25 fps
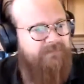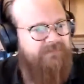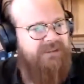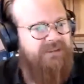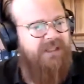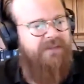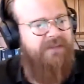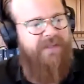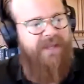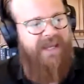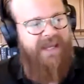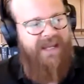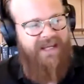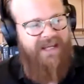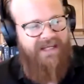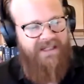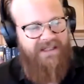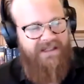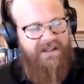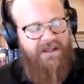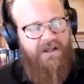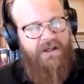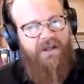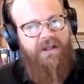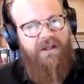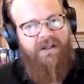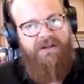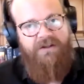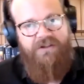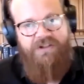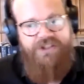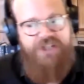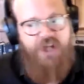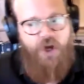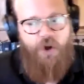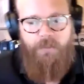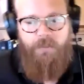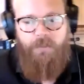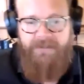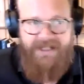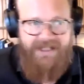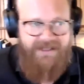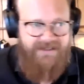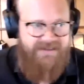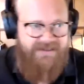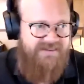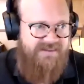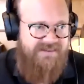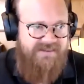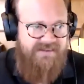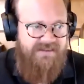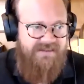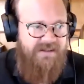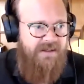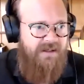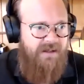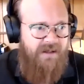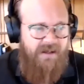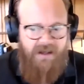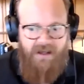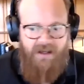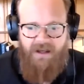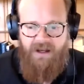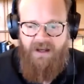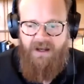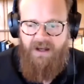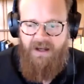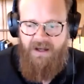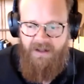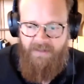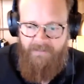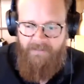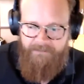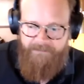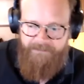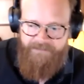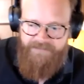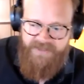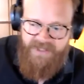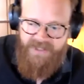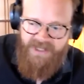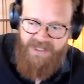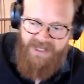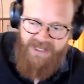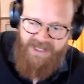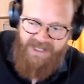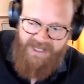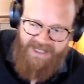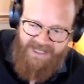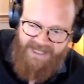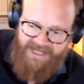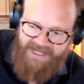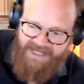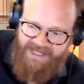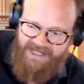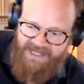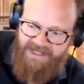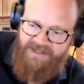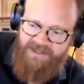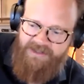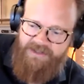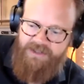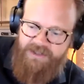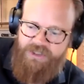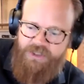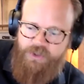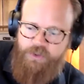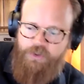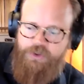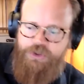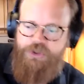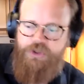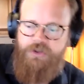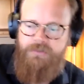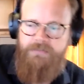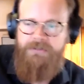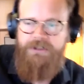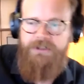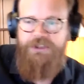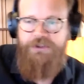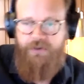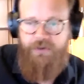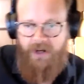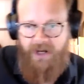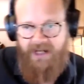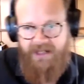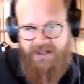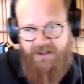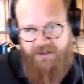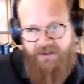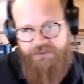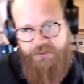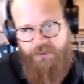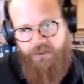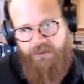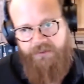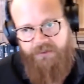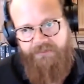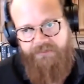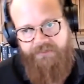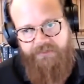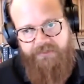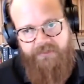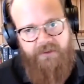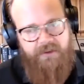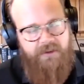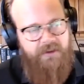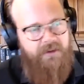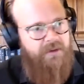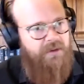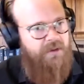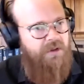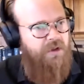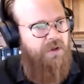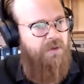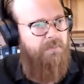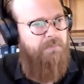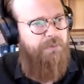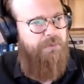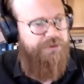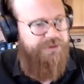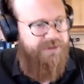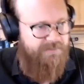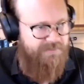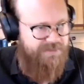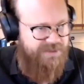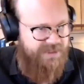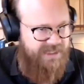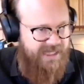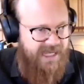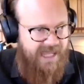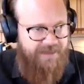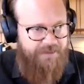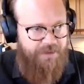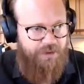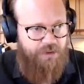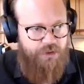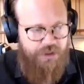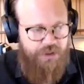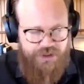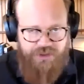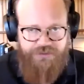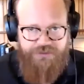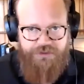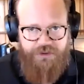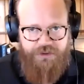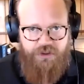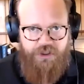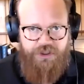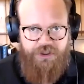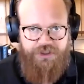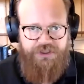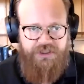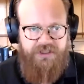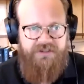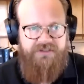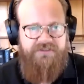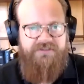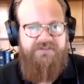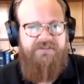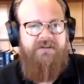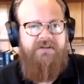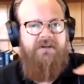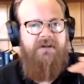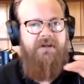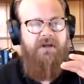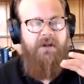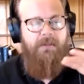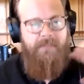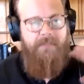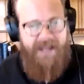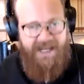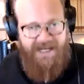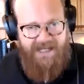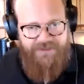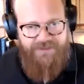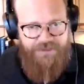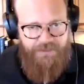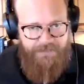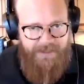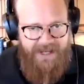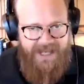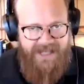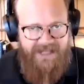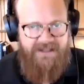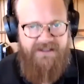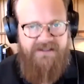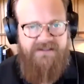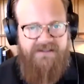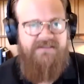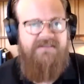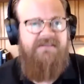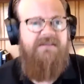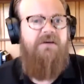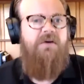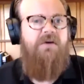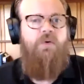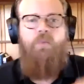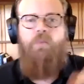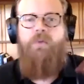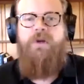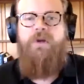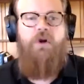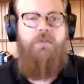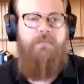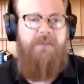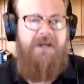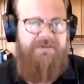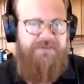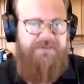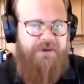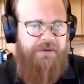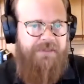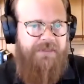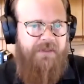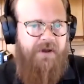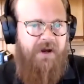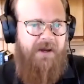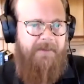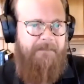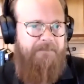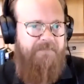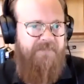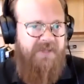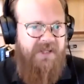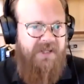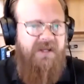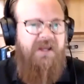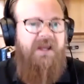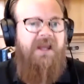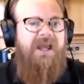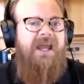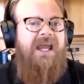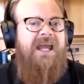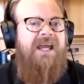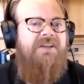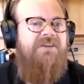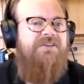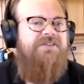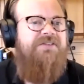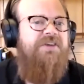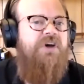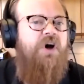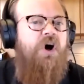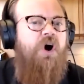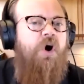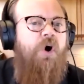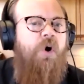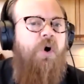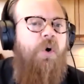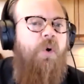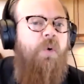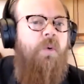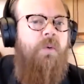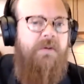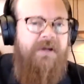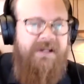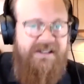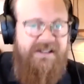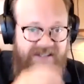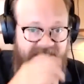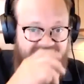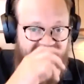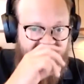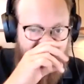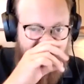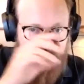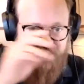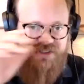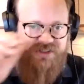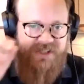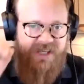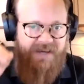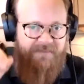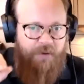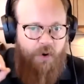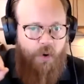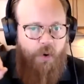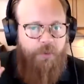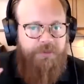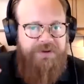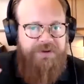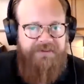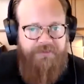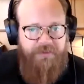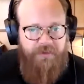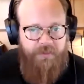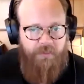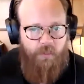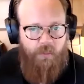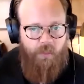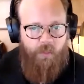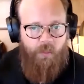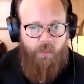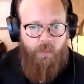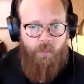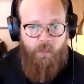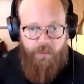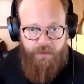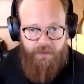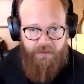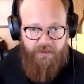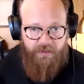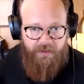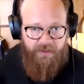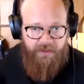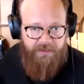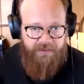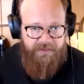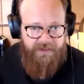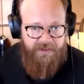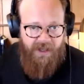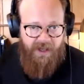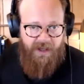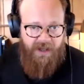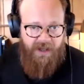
They don't mix. And you shouldn't be trying to sort of put them together. Christians are Christians. Pagans are pagans. We don't mix their thought. And so he said the Christians have a whole different world,